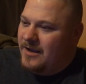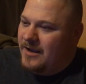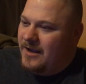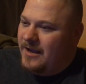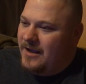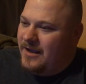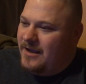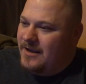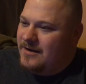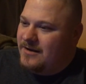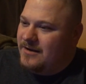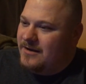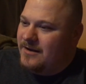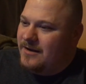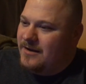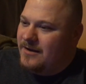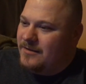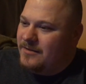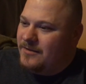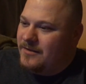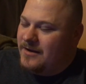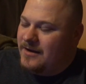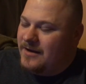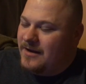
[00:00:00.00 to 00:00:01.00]
And
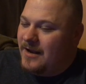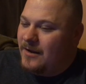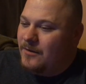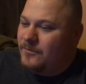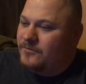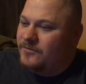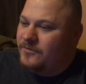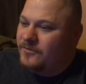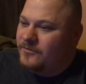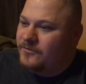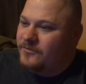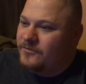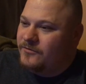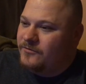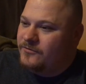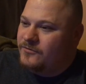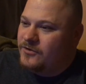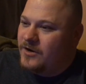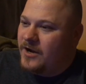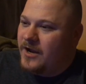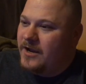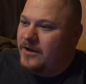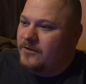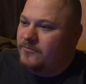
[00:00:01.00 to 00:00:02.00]
the announcers
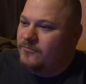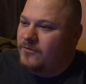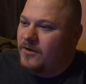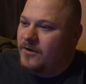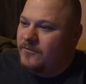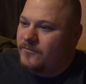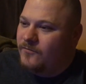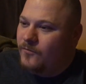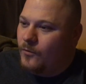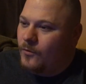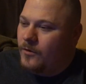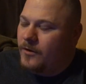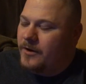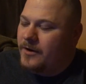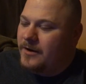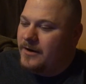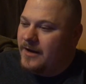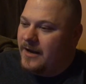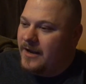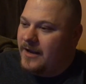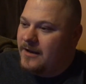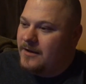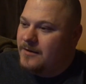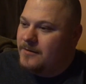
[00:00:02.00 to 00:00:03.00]
try and run for it,
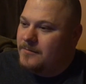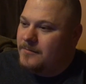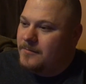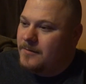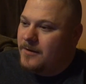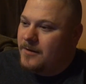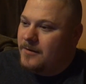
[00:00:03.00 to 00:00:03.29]
and